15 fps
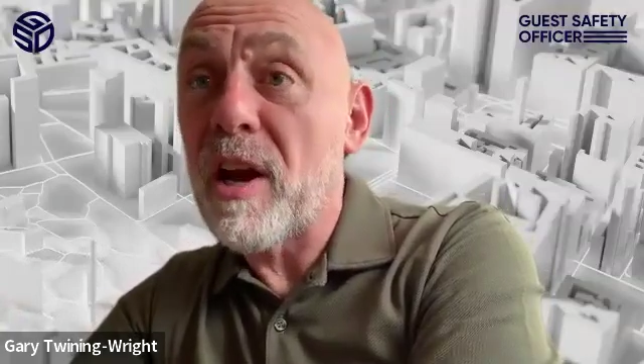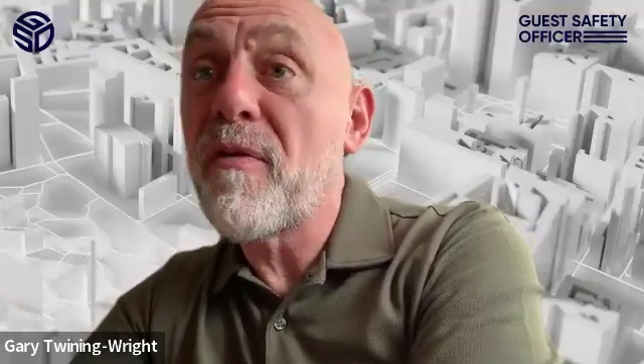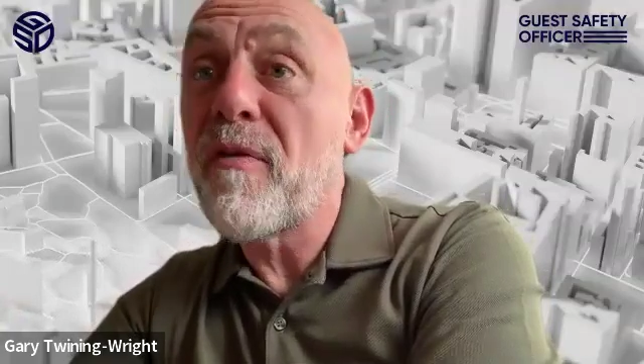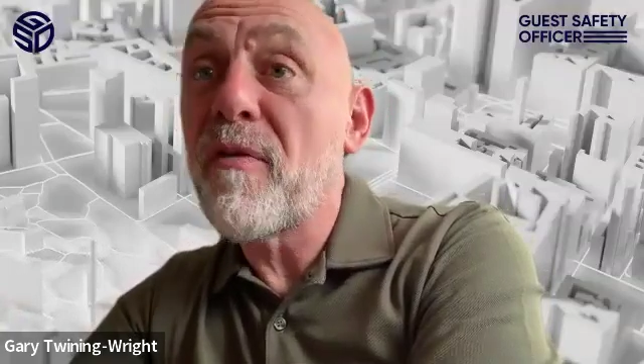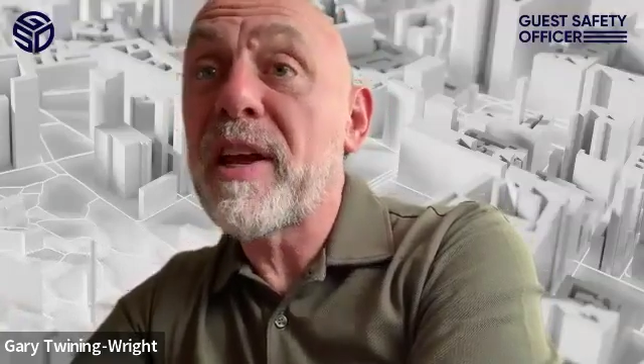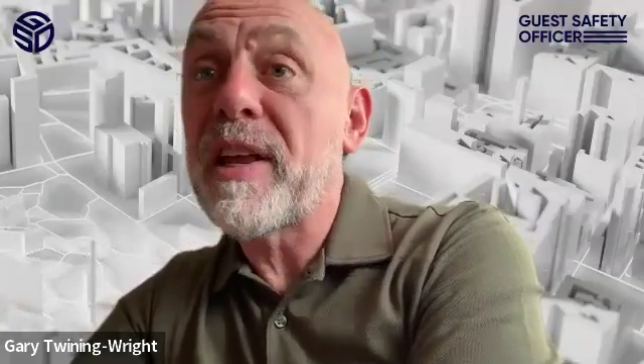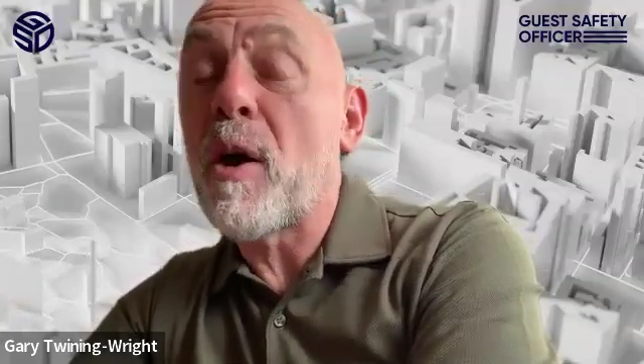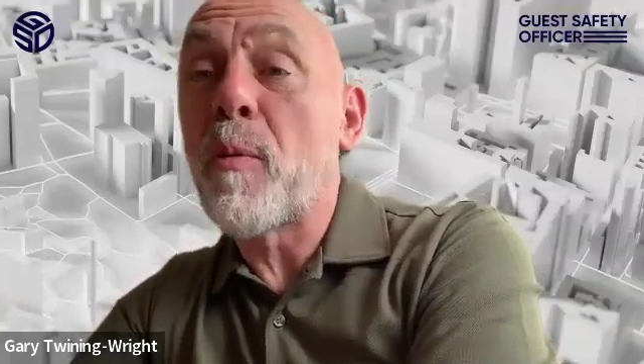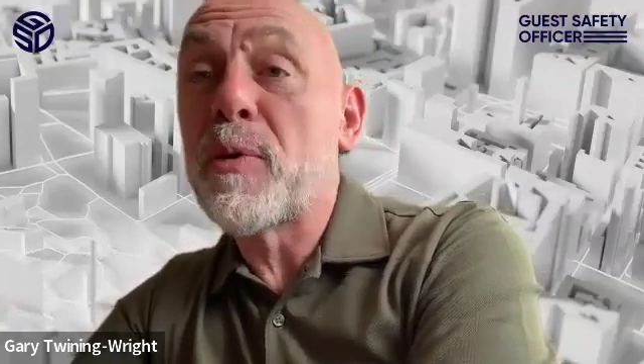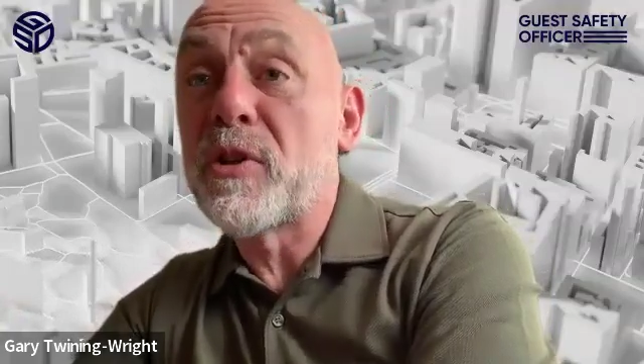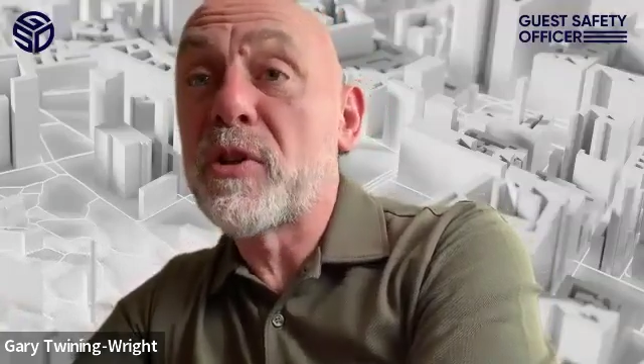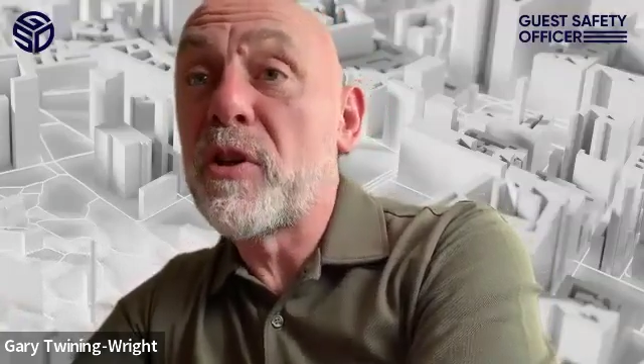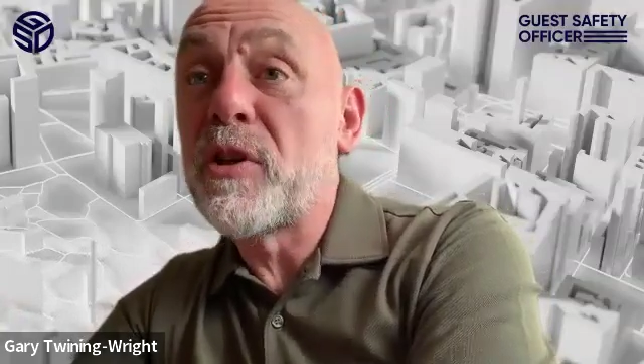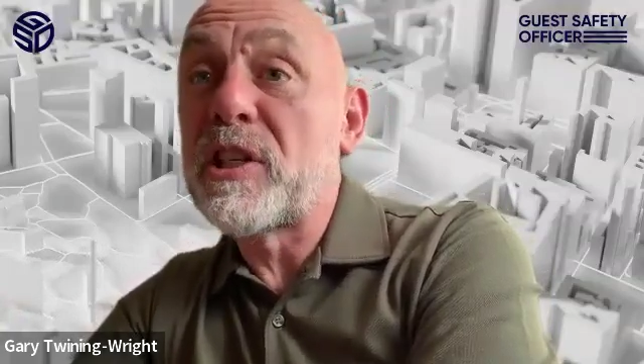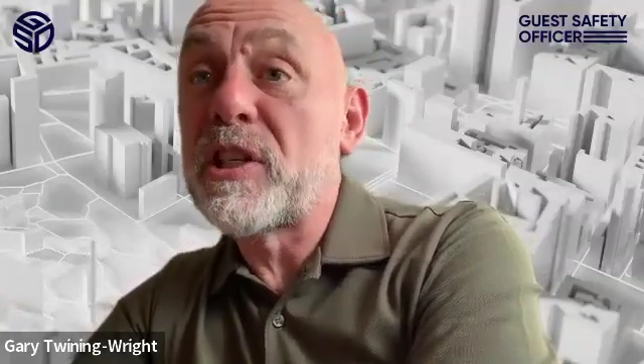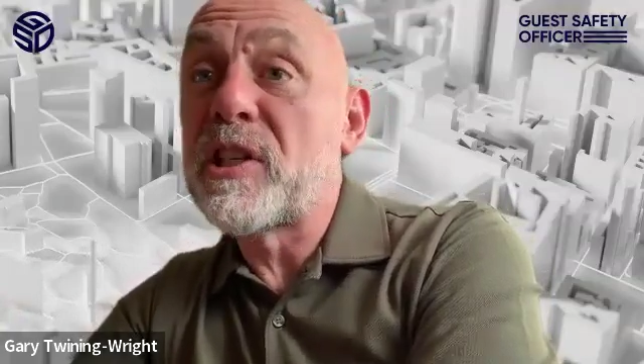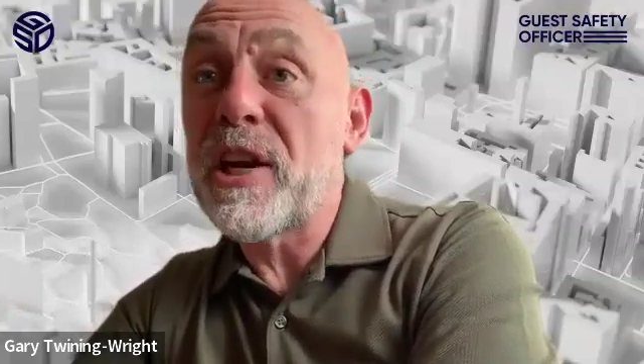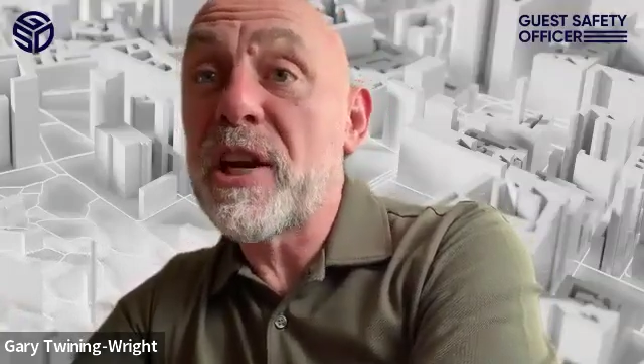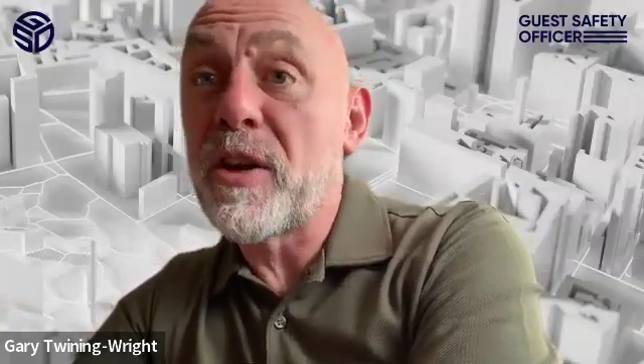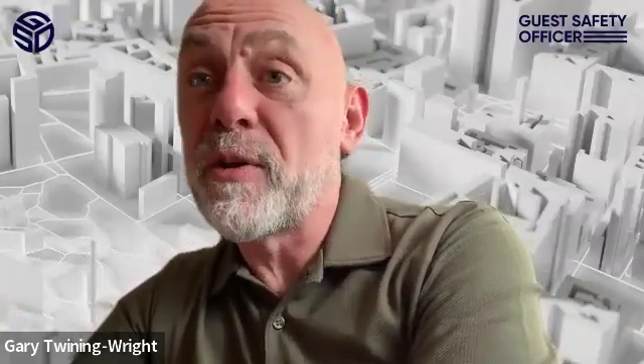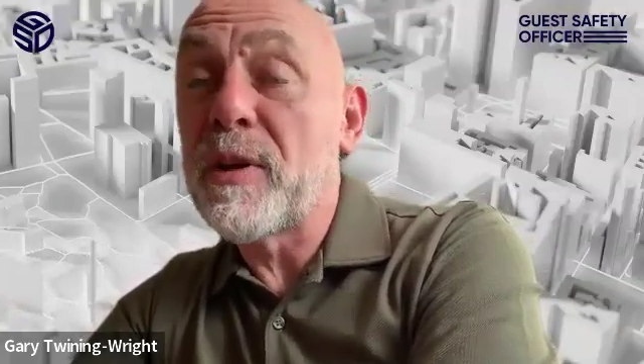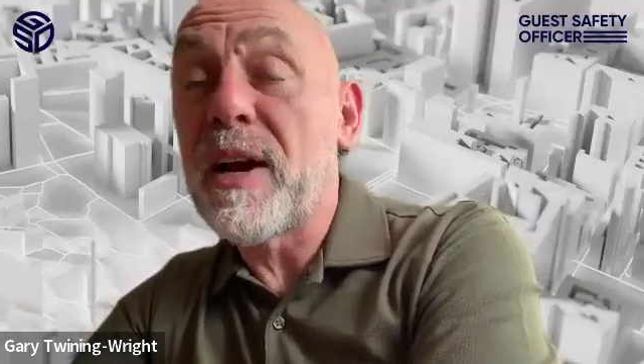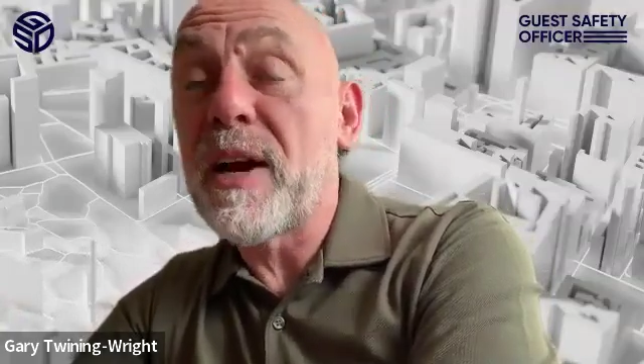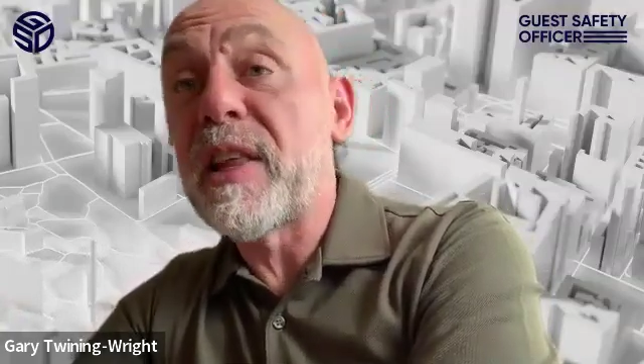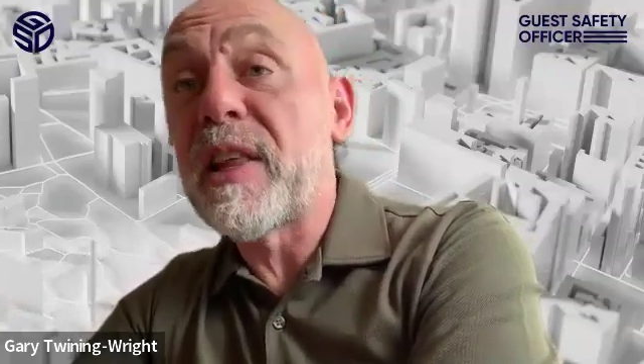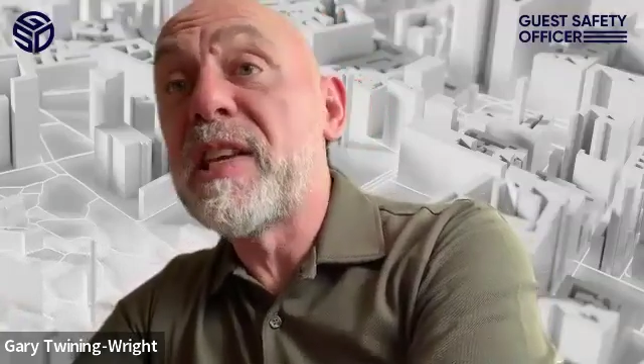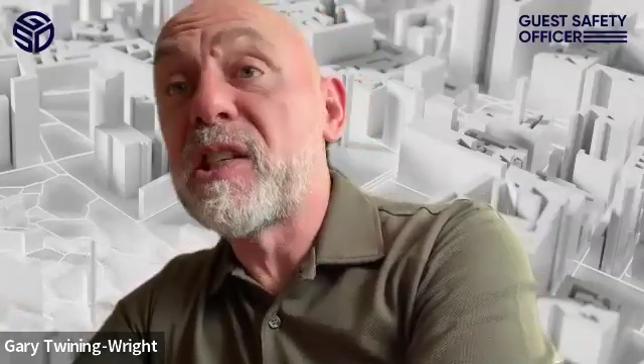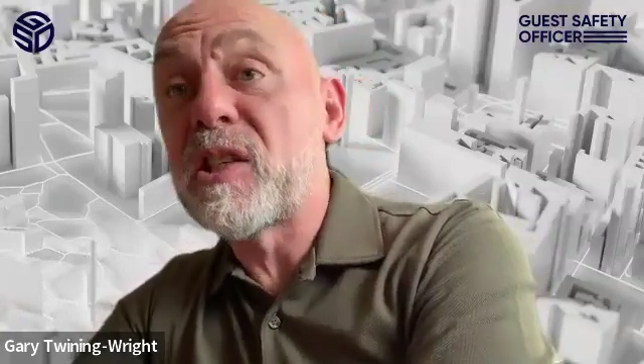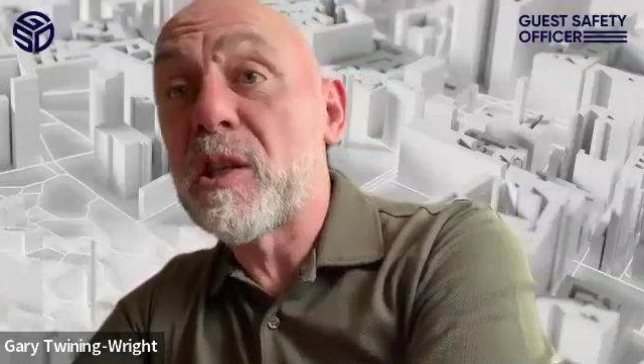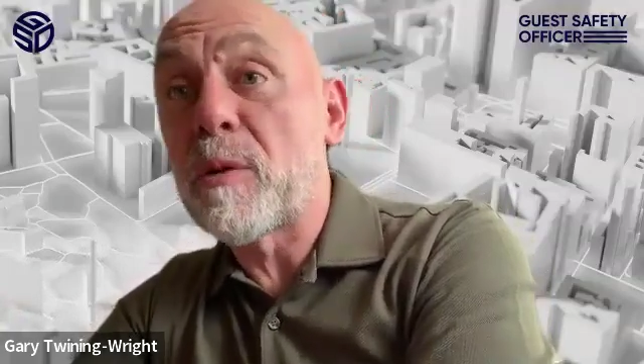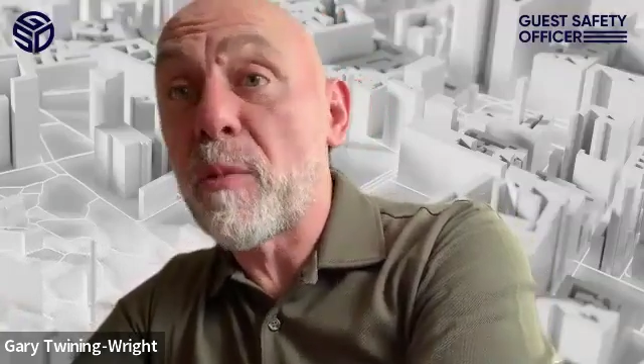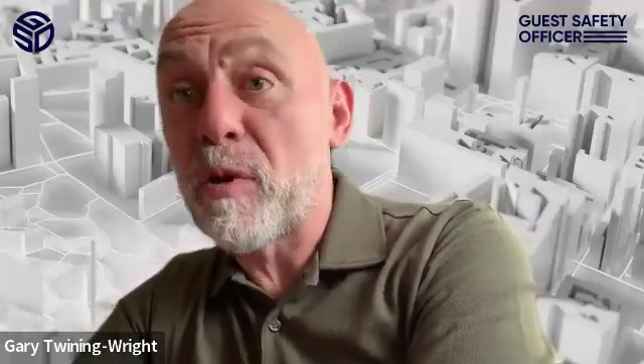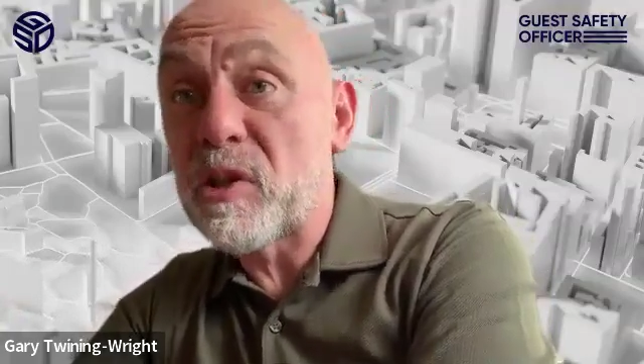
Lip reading: and if I get that opportunity to take you down the easiest and